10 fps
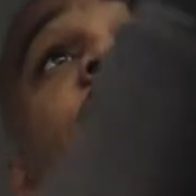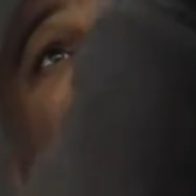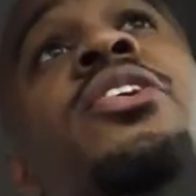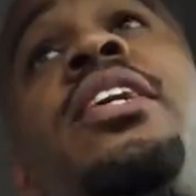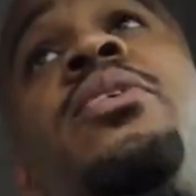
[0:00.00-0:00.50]

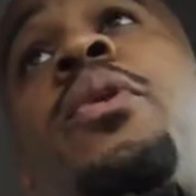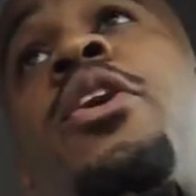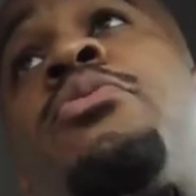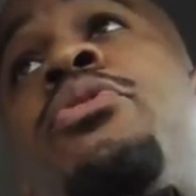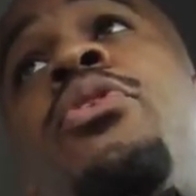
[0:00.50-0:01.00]
entering the
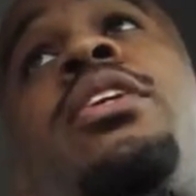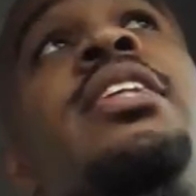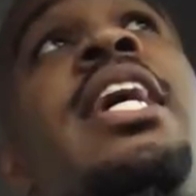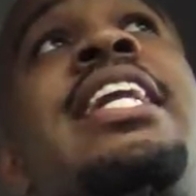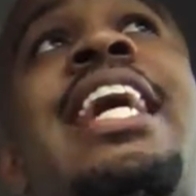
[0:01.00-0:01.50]
workforce,
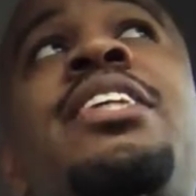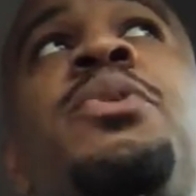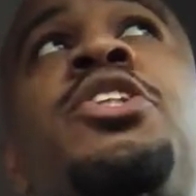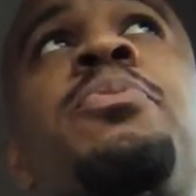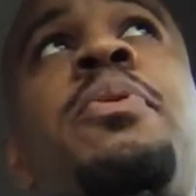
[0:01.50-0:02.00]
that's
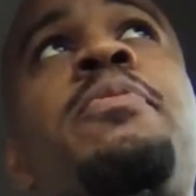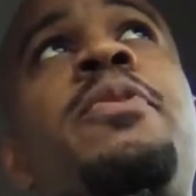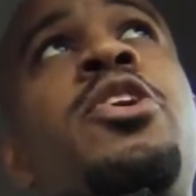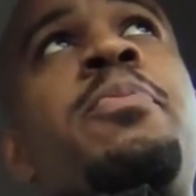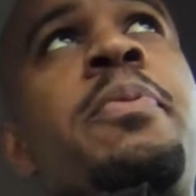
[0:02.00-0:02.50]
what you're
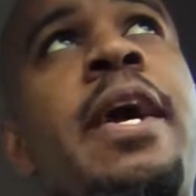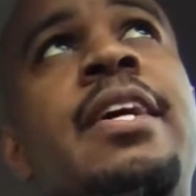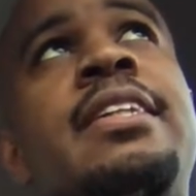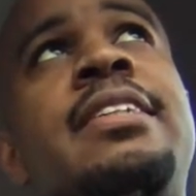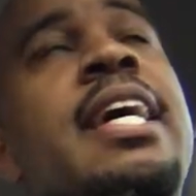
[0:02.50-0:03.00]
you're
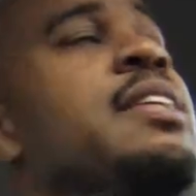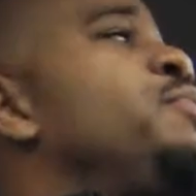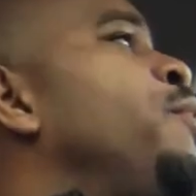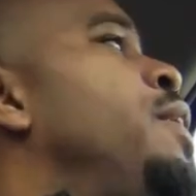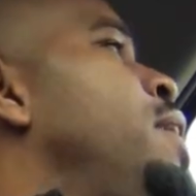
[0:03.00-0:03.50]
preparing these kids
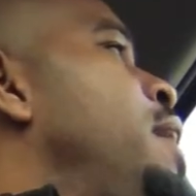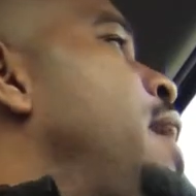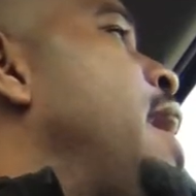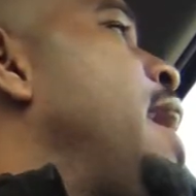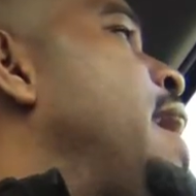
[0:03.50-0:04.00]
for
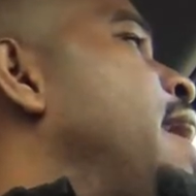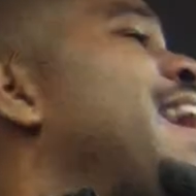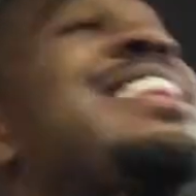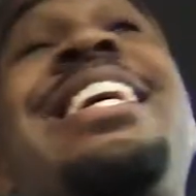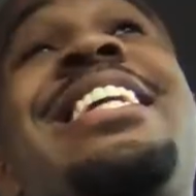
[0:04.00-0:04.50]
and
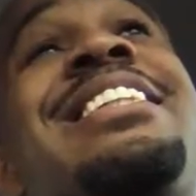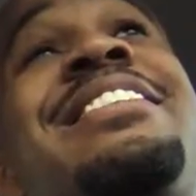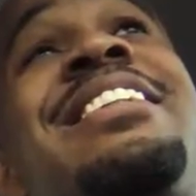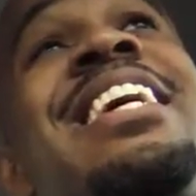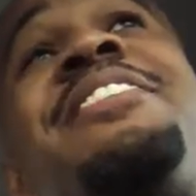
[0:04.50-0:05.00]
I think that's
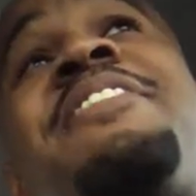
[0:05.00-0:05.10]
that's